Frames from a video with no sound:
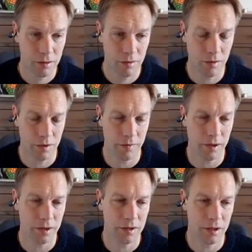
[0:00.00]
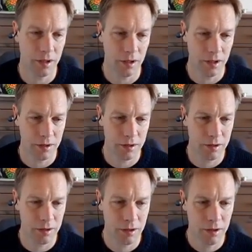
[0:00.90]
one of these linked
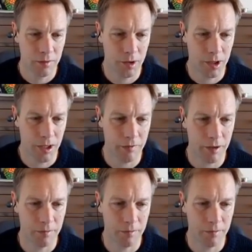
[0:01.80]
lists, but they haven't